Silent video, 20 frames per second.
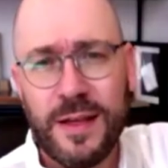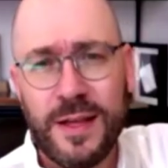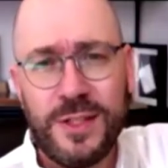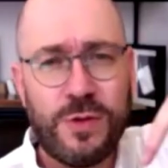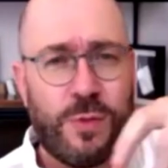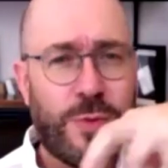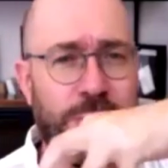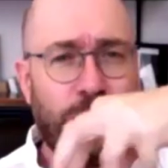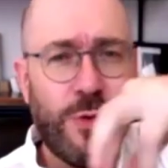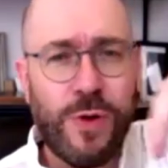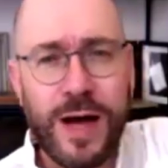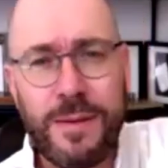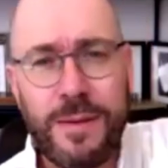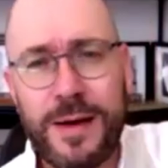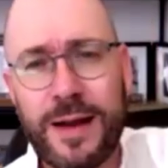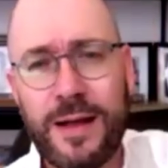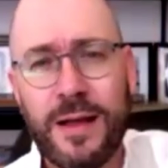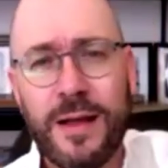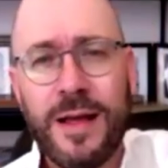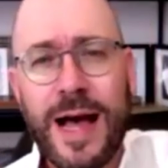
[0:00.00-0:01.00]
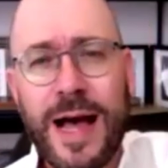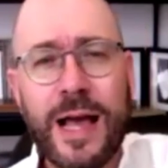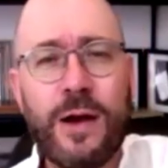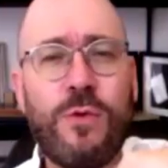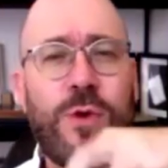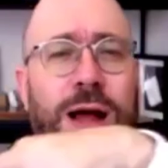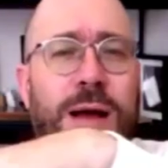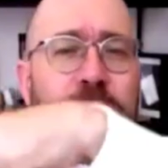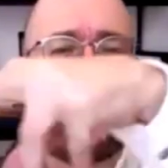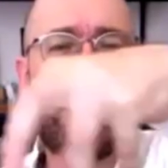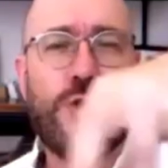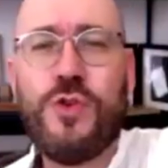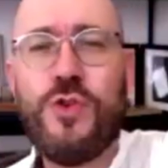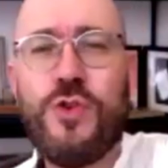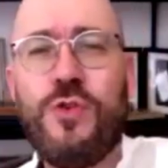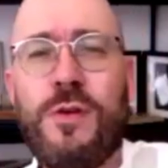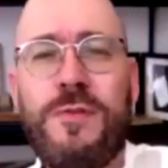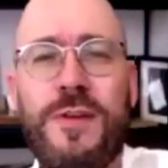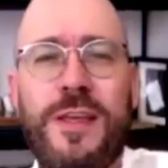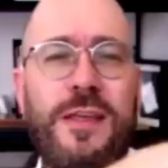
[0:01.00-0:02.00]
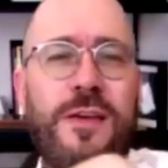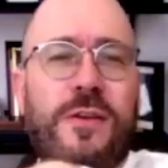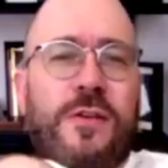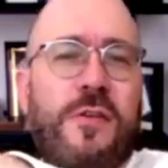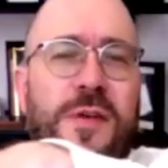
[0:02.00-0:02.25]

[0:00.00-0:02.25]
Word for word: So we do have a, I could have shown you a video